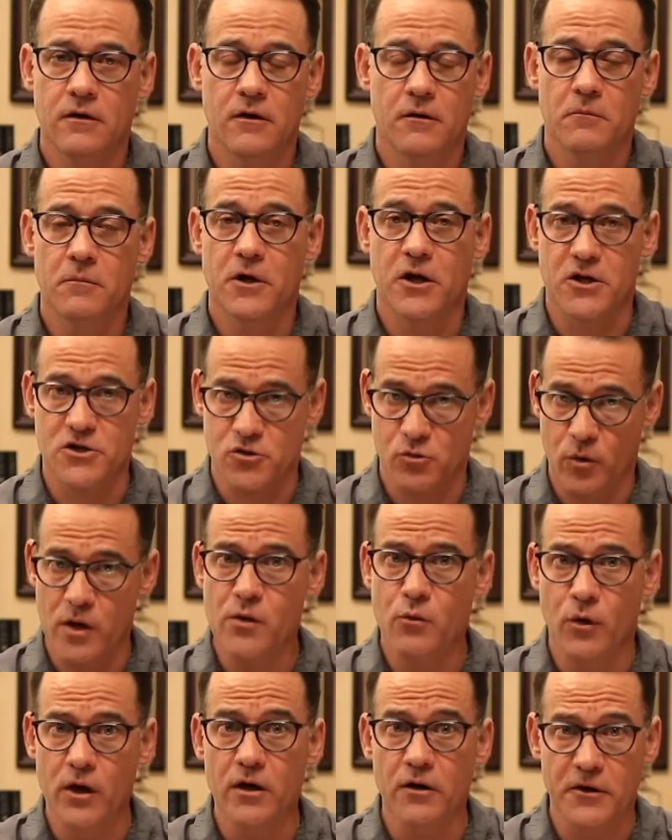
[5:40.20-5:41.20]
Because we
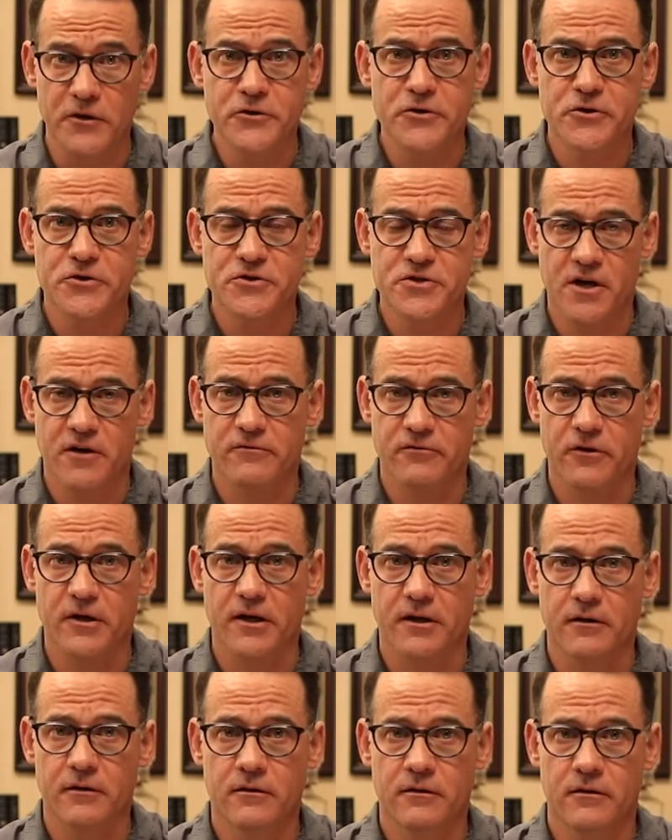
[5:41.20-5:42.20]
will endure suffering
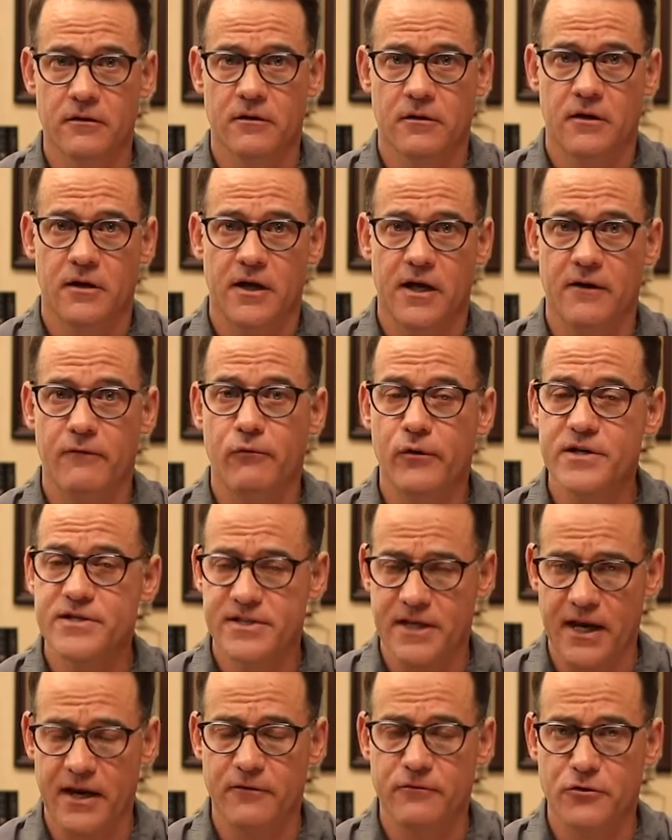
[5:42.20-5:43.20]
if we
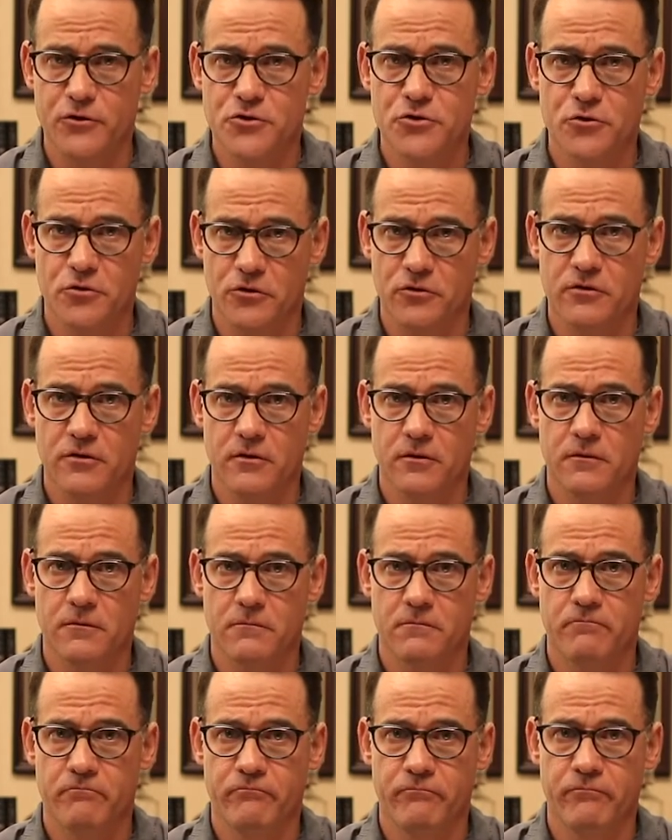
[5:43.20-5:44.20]
stand for truth.
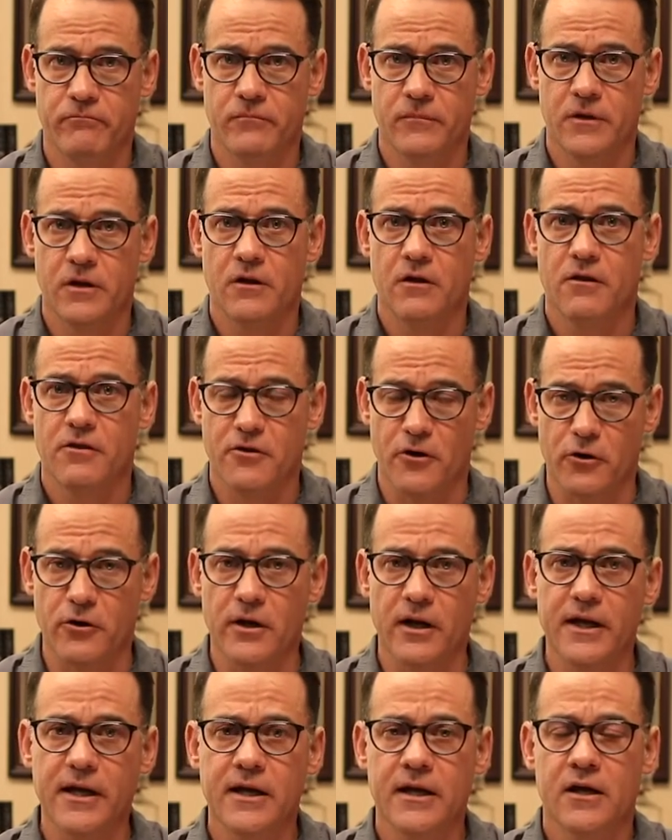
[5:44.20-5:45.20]

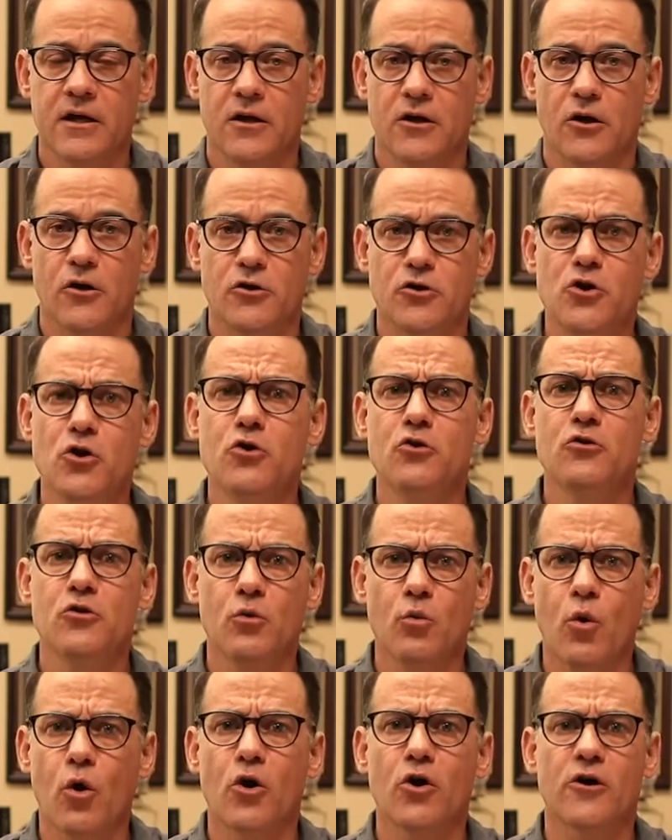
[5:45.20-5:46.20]
Thirdly, do the
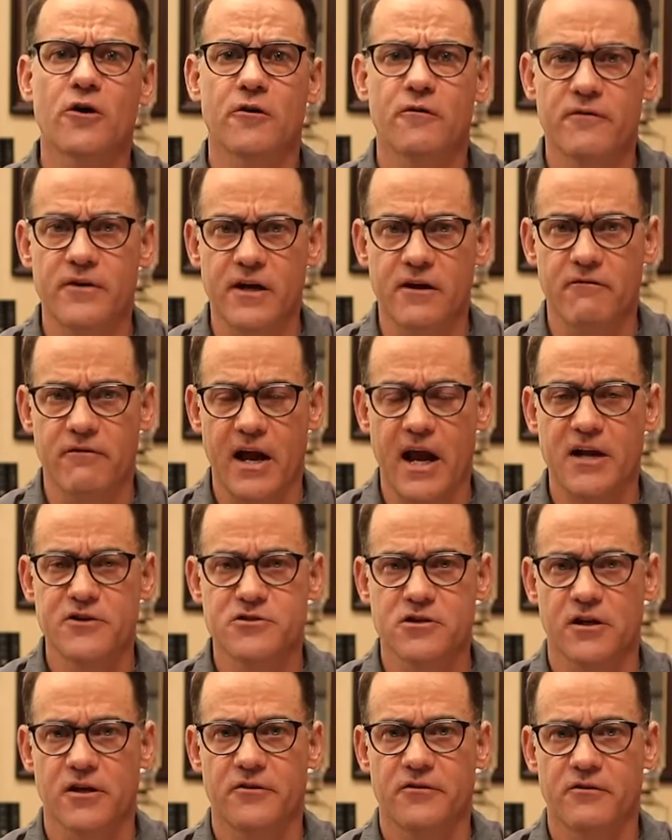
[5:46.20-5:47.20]
work of an
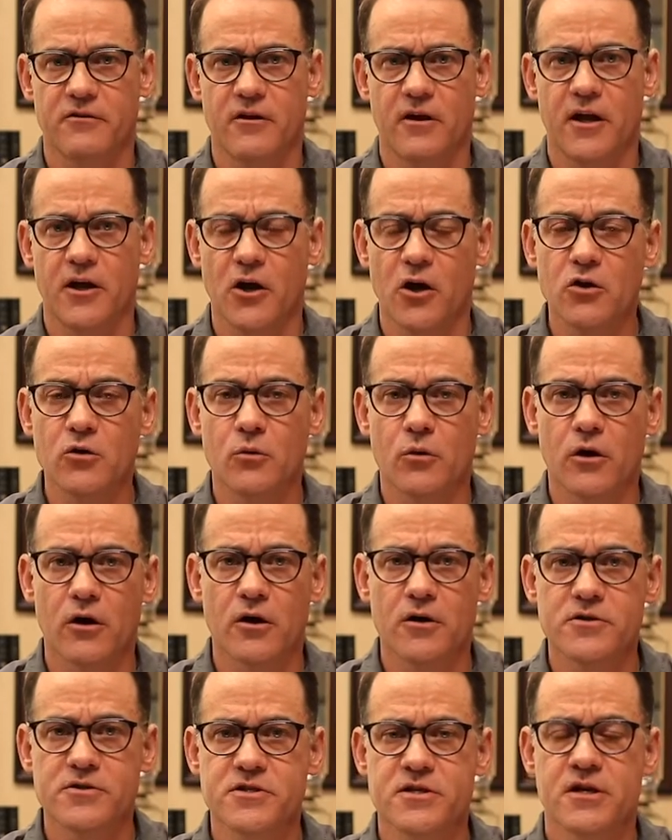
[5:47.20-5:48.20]
evangelist. In other
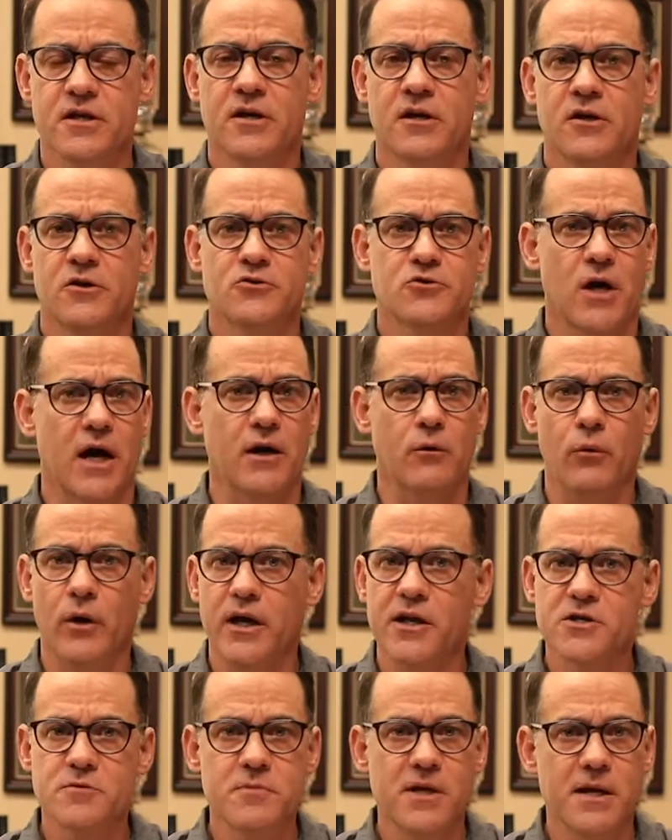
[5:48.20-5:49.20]
words, try to win
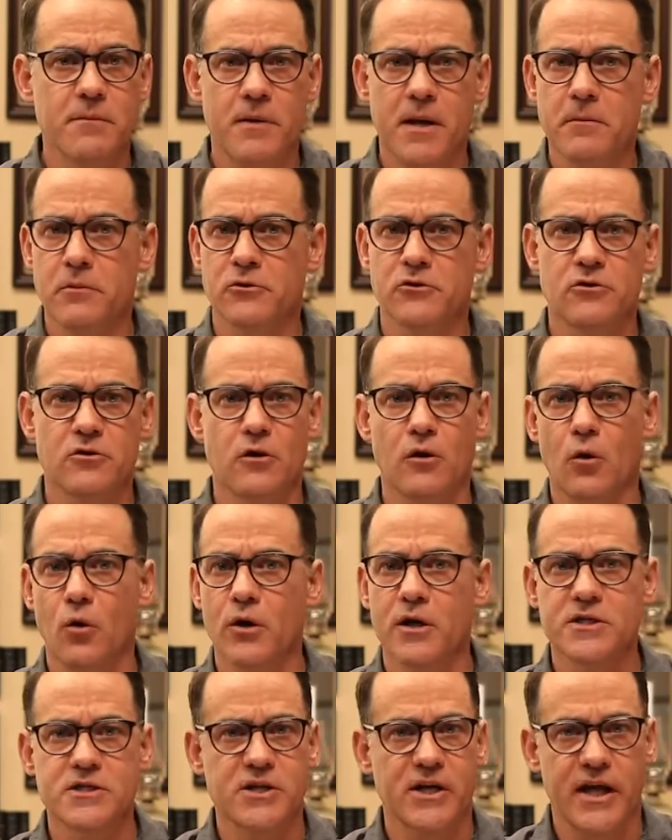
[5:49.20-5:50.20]
as many people to the Lord
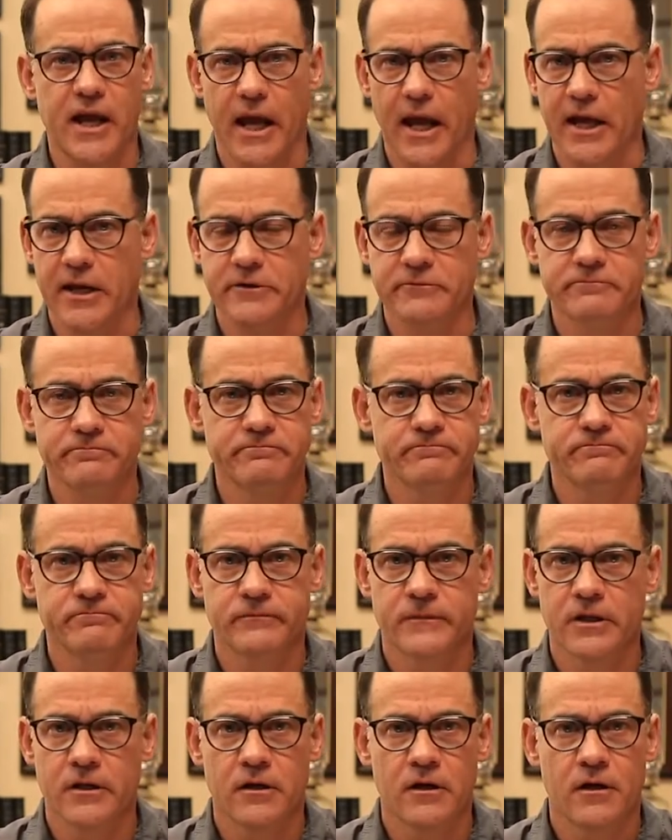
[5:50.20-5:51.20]
as you can.
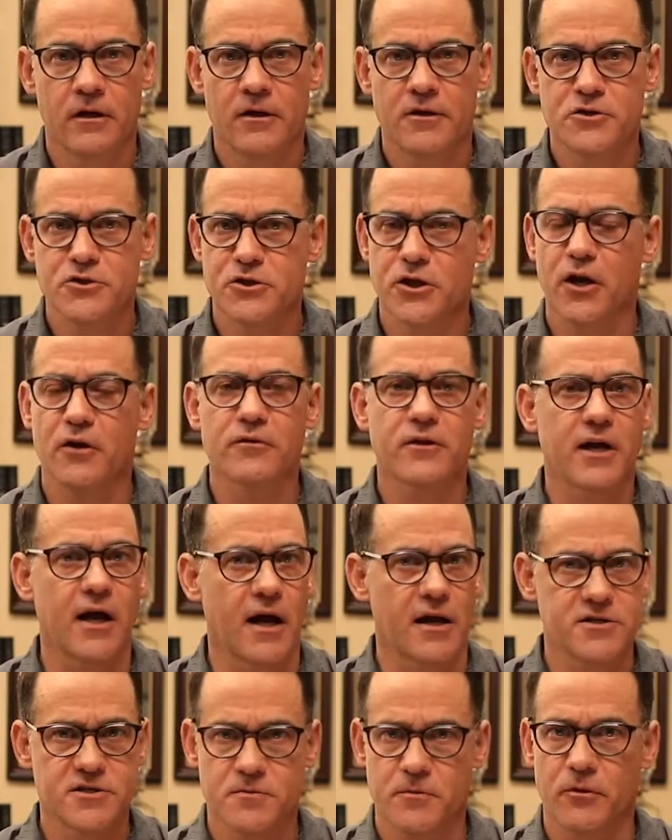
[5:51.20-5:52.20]
Share the
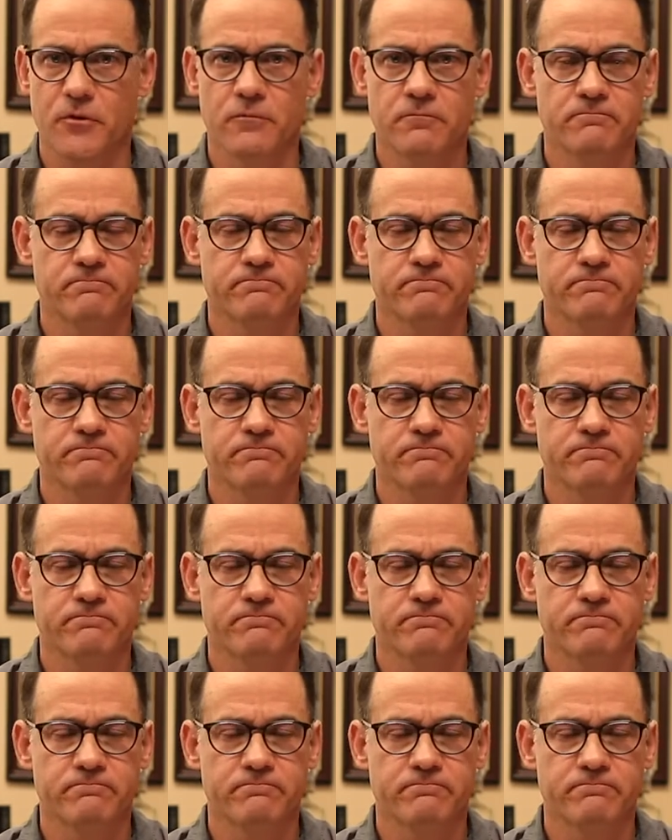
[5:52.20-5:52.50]
gospel.